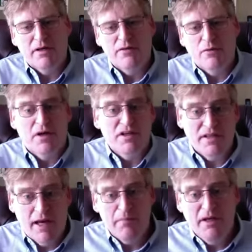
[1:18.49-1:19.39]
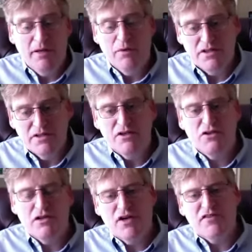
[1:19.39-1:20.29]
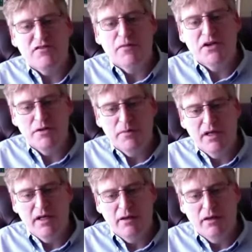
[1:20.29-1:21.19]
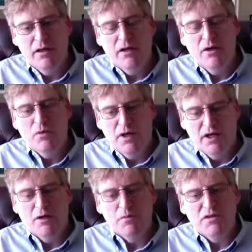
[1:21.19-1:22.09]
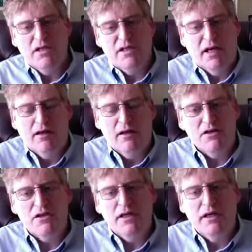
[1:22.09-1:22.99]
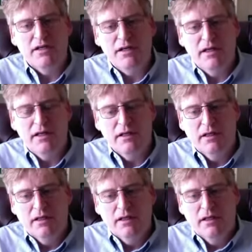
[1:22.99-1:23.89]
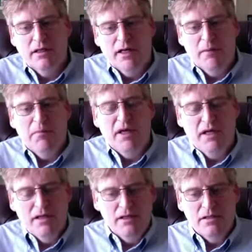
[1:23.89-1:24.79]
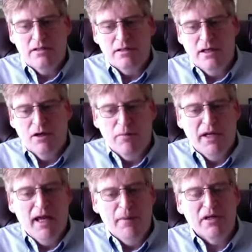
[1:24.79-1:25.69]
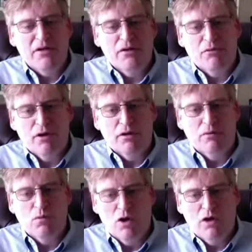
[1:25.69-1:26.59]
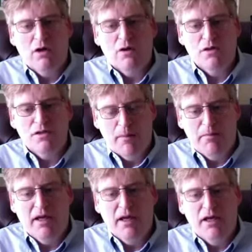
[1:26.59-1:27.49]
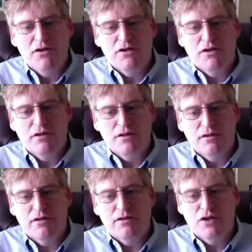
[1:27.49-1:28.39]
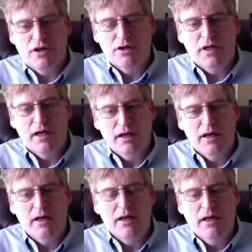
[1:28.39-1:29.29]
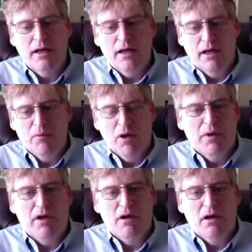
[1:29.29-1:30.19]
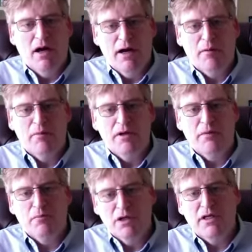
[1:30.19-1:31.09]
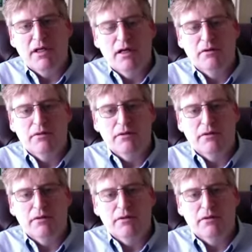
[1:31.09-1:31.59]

So what does that mean? What does digital transformation mean when it comes to technology and IT? It means, being able to run workloads, applications, share data in what we call a hybrid multi-cloud.